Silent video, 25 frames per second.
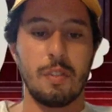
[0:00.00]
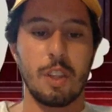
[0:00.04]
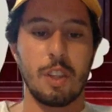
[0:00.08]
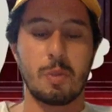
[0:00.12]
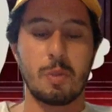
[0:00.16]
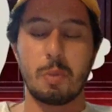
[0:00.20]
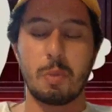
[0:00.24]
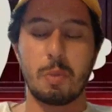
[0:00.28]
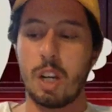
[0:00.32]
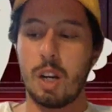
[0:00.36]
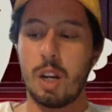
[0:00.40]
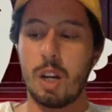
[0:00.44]
this
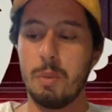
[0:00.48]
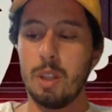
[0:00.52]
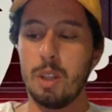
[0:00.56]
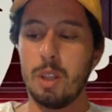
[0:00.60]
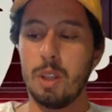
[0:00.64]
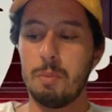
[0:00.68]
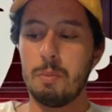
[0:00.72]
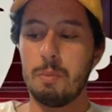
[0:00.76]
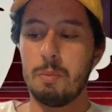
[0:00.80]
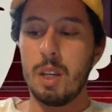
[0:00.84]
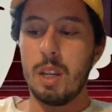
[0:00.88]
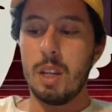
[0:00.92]

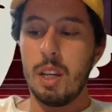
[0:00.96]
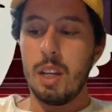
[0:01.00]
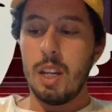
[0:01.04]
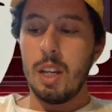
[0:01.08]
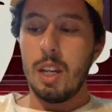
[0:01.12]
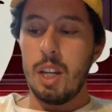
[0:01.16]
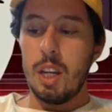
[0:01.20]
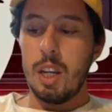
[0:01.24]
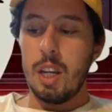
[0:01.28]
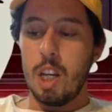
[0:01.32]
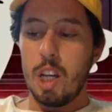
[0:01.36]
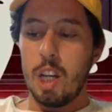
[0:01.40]
problem
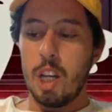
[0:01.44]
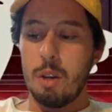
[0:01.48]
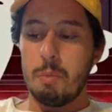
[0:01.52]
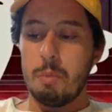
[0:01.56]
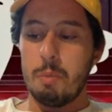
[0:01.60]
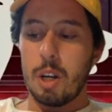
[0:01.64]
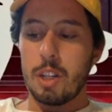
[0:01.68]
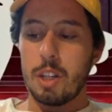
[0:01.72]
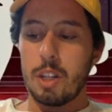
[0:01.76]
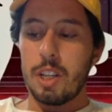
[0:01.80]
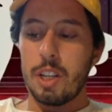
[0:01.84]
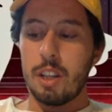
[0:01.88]

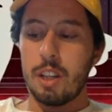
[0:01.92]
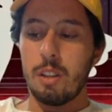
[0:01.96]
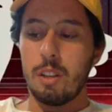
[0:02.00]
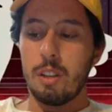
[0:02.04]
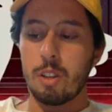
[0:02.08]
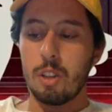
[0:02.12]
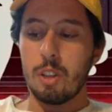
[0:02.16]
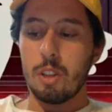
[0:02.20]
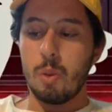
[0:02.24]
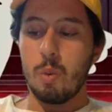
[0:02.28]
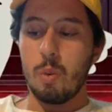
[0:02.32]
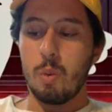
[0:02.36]

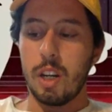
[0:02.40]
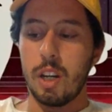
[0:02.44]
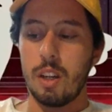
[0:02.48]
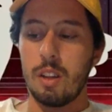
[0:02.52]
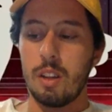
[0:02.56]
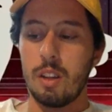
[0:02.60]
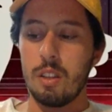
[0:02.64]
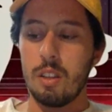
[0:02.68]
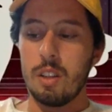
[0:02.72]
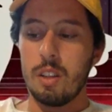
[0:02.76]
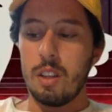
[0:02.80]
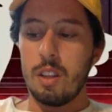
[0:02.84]
particularly
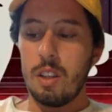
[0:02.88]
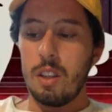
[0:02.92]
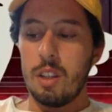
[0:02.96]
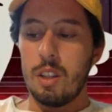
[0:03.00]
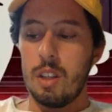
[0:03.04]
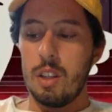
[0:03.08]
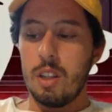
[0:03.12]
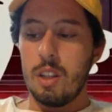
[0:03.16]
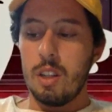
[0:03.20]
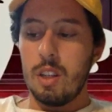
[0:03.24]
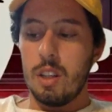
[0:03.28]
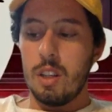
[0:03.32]
well.
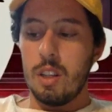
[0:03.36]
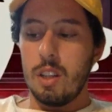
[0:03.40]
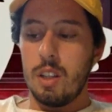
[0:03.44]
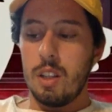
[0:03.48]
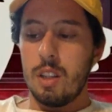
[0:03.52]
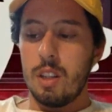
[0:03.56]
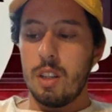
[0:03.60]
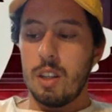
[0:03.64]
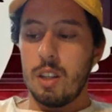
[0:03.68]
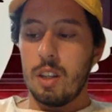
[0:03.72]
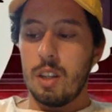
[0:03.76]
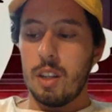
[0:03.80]

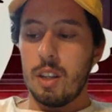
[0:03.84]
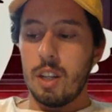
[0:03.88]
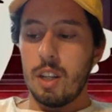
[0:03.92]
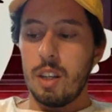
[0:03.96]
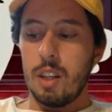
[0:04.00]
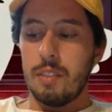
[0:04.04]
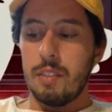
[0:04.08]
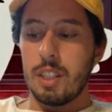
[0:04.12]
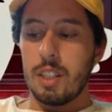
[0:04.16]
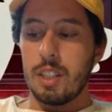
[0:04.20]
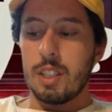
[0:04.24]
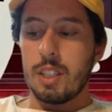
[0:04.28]

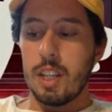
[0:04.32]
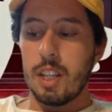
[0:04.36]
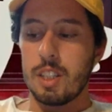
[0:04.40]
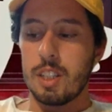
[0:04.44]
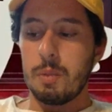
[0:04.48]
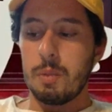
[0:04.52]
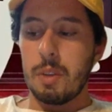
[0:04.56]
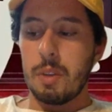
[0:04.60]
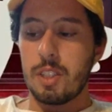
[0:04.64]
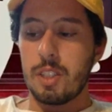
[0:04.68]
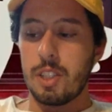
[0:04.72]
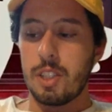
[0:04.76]
It's not so
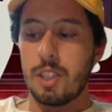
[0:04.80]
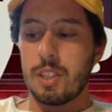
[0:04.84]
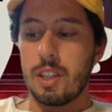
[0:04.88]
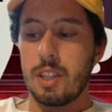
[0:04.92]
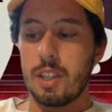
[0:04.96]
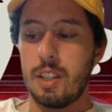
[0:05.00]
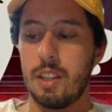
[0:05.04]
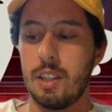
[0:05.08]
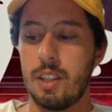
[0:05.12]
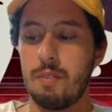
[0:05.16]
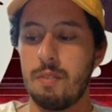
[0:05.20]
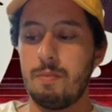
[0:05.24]
much just going
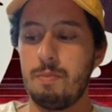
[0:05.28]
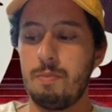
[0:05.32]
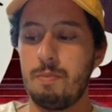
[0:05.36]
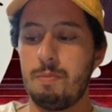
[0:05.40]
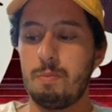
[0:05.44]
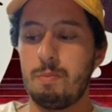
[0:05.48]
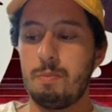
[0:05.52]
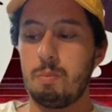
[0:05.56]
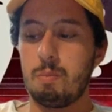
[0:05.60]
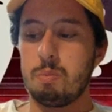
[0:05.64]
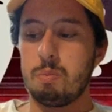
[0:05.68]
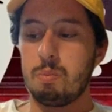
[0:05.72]
to
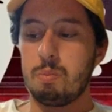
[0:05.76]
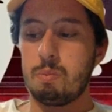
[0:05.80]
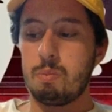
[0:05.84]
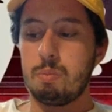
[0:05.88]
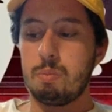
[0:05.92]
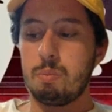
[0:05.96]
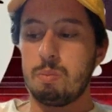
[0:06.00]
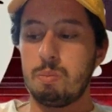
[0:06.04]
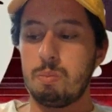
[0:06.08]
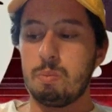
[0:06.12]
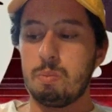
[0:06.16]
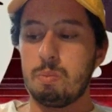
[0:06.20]

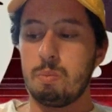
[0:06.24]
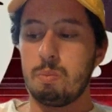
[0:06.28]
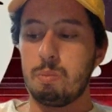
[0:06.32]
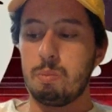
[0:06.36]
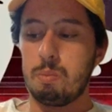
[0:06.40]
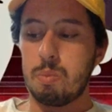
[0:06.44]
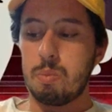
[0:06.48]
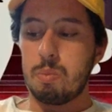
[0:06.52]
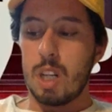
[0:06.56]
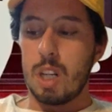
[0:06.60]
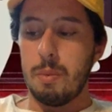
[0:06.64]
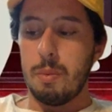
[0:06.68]

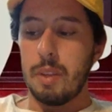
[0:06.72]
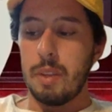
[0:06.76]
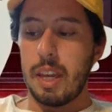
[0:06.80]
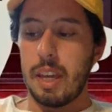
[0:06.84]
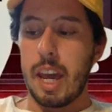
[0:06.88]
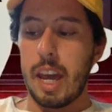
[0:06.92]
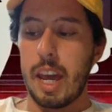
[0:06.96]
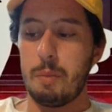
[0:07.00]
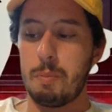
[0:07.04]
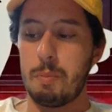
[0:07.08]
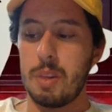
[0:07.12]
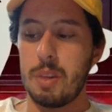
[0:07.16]
probably
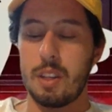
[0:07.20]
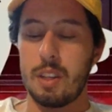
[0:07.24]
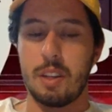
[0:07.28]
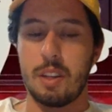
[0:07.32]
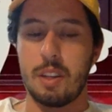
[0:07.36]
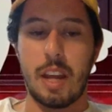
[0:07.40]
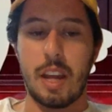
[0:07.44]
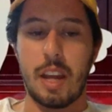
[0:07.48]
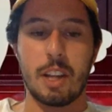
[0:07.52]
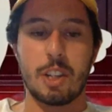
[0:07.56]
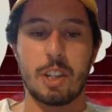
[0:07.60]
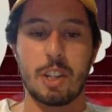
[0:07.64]
happen
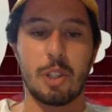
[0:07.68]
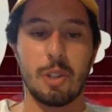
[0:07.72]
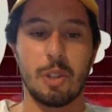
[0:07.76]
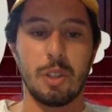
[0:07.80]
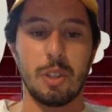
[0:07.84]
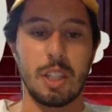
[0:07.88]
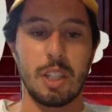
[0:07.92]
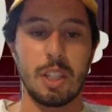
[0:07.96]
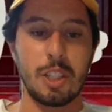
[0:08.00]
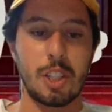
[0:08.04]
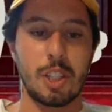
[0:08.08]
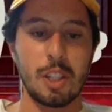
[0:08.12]

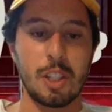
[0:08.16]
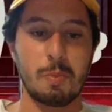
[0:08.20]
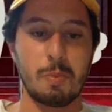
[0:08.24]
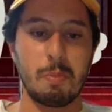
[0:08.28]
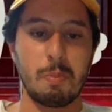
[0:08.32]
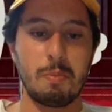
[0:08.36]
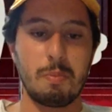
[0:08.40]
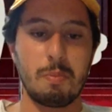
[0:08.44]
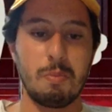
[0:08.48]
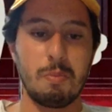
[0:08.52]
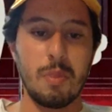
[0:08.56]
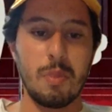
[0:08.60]
naturally just
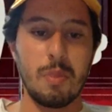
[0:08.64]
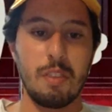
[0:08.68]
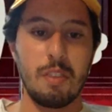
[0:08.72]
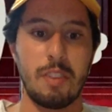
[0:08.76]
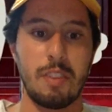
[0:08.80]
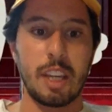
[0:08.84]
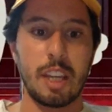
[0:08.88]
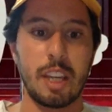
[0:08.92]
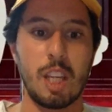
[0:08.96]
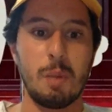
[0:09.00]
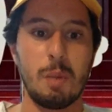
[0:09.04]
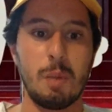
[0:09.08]
if
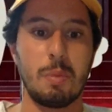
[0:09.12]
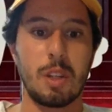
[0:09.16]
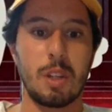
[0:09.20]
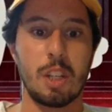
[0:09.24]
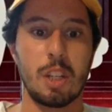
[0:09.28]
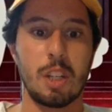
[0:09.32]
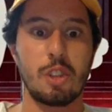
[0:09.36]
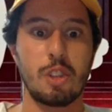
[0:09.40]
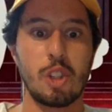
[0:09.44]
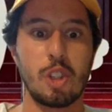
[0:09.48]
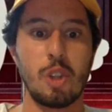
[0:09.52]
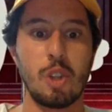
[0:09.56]
I keep
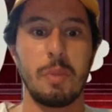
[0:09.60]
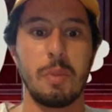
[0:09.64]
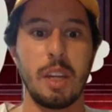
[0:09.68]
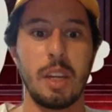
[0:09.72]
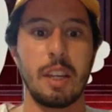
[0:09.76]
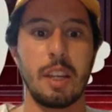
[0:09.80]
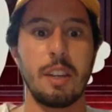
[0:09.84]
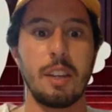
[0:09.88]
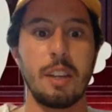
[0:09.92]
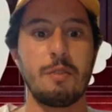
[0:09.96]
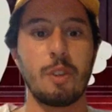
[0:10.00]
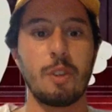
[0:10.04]

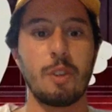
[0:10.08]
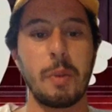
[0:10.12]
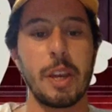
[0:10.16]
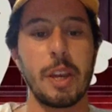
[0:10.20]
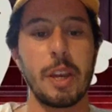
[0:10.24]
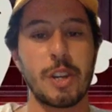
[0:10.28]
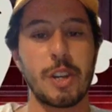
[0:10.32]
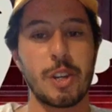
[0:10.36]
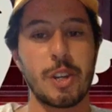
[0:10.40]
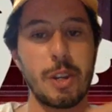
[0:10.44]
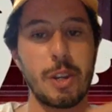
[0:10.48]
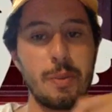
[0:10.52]
consuming
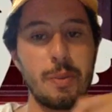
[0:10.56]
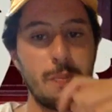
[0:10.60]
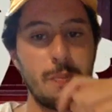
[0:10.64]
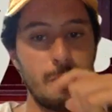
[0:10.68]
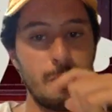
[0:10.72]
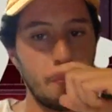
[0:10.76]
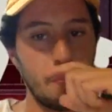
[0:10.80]
information.